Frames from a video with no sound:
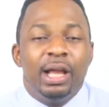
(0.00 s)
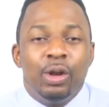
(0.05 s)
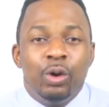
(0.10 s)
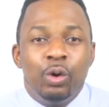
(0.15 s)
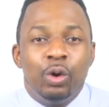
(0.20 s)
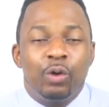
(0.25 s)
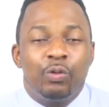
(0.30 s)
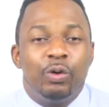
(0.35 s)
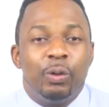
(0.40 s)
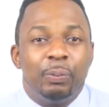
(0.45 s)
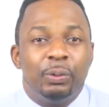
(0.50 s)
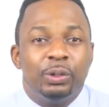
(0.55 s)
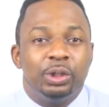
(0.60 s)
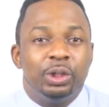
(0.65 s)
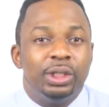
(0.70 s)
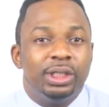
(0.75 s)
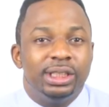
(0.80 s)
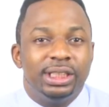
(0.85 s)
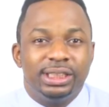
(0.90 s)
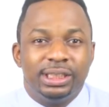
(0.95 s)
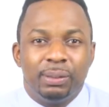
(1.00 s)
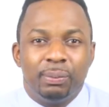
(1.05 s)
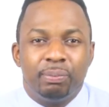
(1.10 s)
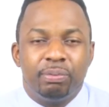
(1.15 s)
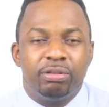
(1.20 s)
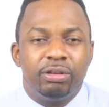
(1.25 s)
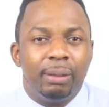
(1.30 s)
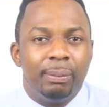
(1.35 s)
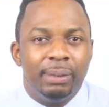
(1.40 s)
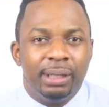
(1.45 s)
Look for opportunities and
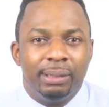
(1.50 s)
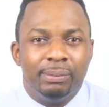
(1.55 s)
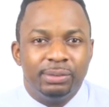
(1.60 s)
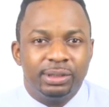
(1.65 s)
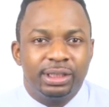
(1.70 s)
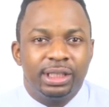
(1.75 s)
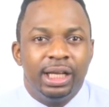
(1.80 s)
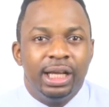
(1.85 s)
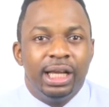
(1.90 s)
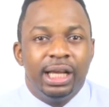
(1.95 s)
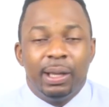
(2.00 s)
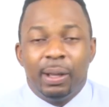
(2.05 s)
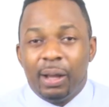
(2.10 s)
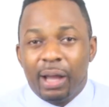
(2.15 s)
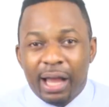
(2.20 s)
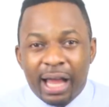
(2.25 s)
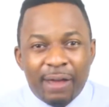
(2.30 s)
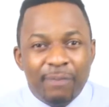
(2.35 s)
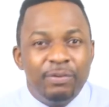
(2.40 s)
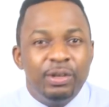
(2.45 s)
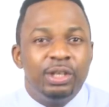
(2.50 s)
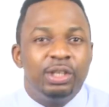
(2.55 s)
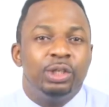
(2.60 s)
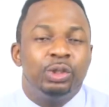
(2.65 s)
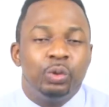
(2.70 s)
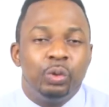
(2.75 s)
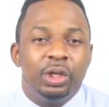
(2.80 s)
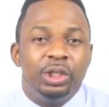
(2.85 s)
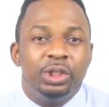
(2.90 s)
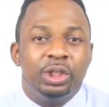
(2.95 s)
problems. Every
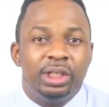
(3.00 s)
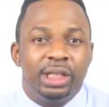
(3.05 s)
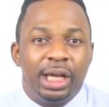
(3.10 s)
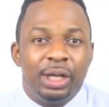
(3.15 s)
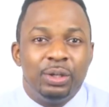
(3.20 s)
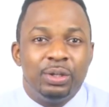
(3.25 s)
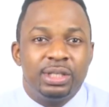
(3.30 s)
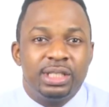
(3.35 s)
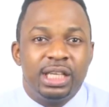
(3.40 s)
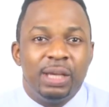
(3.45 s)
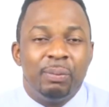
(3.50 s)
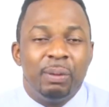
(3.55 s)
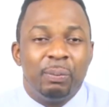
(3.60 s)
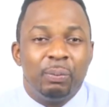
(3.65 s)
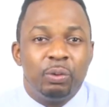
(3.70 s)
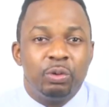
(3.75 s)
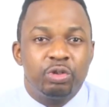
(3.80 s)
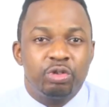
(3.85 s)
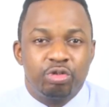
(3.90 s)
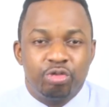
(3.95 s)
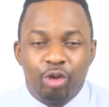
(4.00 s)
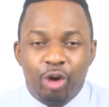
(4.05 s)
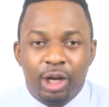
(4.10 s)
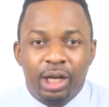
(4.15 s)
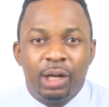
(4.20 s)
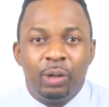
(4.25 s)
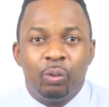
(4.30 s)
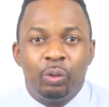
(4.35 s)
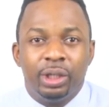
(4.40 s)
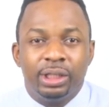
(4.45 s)
situation that you see people
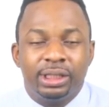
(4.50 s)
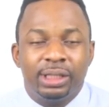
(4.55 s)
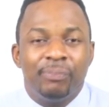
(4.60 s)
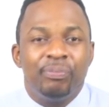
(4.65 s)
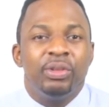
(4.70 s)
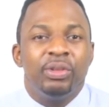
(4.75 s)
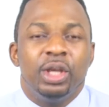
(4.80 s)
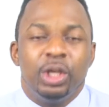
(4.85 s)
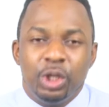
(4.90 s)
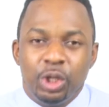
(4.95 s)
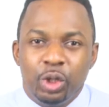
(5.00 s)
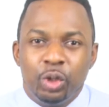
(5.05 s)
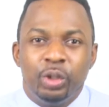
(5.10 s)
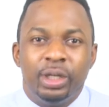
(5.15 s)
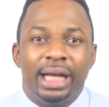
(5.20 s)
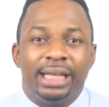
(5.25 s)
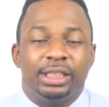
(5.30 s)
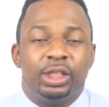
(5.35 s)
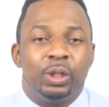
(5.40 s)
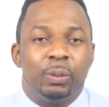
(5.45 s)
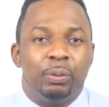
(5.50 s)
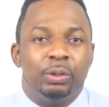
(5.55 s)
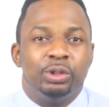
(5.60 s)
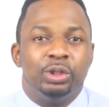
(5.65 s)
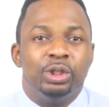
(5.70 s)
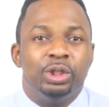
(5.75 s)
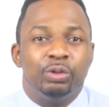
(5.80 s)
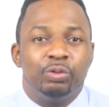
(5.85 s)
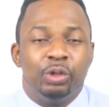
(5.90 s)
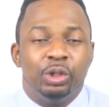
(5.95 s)
struggling with, you know, that's an
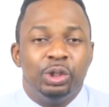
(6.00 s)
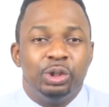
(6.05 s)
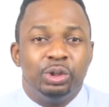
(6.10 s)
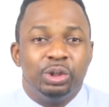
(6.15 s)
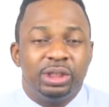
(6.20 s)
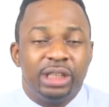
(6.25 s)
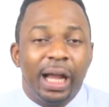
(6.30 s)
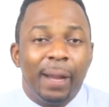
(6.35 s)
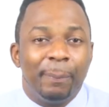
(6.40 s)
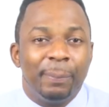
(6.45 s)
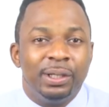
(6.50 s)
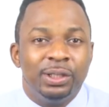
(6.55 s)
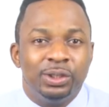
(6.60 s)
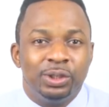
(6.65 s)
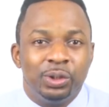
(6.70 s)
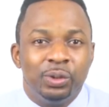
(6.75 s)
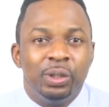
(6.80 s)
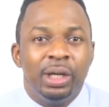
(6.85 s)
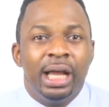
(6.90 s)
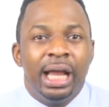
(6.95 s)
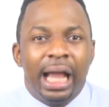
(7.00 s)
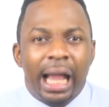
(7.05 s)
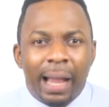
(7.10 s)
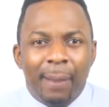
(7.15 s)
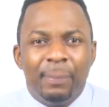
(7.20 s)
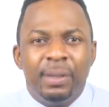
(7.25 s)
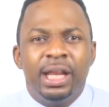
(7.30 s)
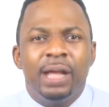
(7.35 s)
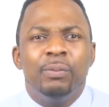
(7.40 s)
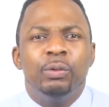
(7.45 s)
opportunity for you to tap into
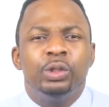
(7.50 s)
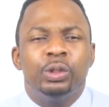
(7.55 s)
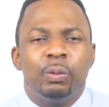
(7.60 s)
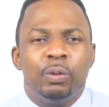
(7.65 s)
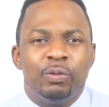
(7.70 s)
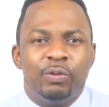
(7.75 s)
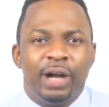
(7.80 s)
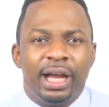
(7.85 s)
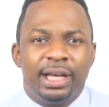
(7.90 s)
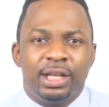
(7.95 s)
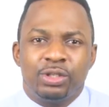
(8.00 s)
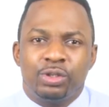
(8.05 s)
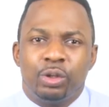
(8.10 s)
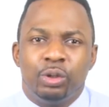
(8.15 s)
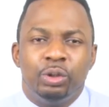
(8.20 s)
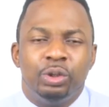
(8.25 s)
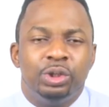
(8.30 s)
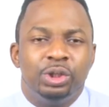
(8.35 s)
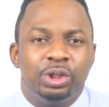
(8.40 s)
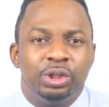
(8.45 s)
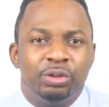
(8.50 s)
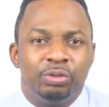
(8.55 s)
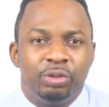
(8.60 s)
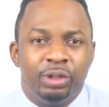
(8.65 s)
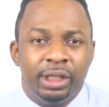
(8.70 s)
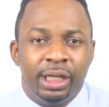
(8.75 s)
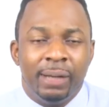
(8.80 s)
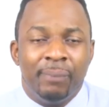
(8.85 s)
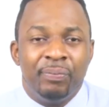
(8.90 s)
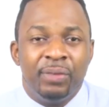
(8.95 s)
and be able to provide a solution for
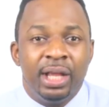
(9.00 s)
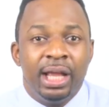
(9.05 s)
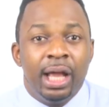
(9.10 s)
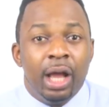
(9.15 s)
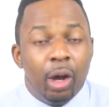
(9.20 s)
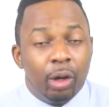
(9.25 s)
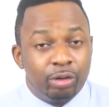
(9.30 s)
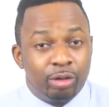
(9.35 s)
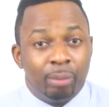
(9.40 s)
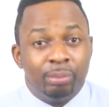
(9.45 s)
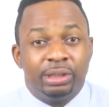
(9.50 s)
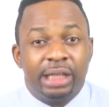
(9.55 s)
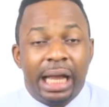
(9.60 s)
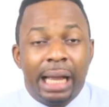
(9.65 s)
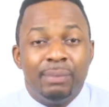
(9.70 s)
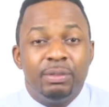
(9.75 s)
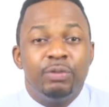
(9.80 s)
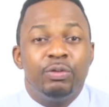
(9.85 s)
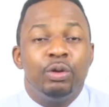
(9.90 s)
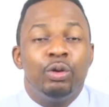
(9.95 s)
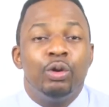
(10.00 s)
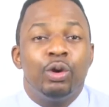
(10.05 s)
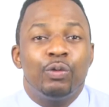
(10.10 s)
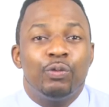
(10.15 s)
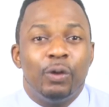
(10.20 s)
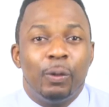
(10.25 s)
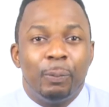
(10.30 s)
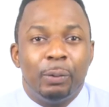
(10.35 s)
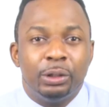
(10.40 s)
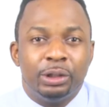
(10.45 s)
them. Sometimes if you look
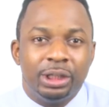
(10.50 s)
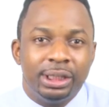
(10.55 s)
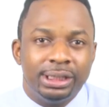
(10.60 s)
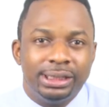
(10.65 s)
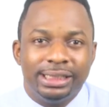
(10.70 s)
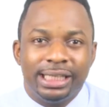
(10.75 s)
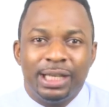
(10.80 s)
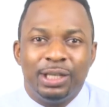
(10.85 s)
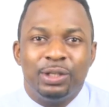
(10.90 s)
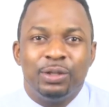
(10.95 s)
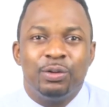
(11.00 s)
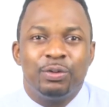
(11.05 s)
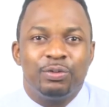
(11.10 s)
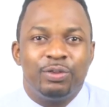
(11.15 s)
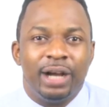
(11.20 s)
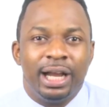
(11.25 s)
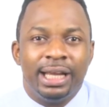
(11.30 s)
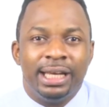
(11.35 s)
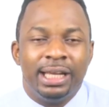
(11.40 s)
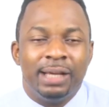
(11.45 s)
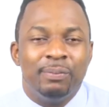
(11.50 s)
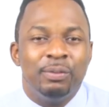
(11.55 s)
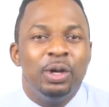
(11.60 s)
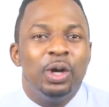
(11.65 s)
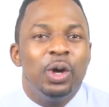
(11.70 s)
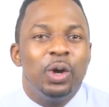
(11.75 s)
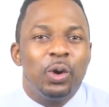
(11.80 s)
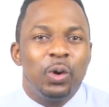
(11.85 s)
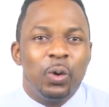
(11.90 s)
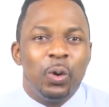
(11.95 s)
for opportunities and you don't find them,
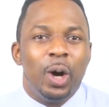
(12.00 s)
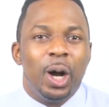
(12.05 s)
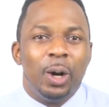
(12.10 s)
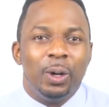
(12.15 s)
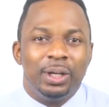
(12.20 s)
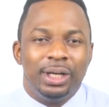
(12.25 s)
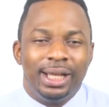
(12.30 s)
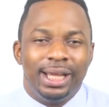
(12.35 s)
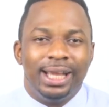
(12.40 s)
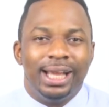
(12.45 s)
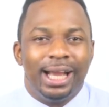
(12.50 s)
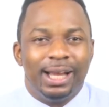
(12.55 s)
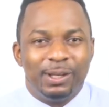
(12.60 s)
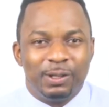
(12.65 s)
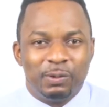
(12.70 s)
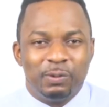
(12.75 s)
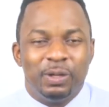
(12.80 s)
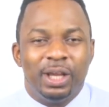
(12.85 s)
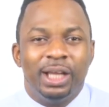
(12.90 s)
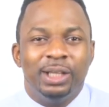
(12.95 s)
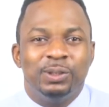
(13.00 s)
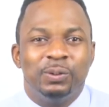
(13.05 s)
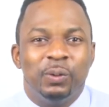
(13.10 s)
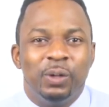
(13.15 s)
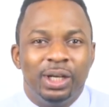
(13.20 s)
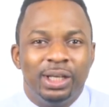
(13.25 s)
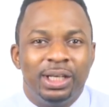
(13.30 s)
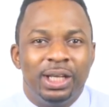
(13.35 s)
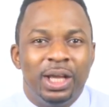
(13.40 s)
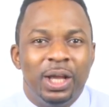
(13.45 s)
go out there and create one.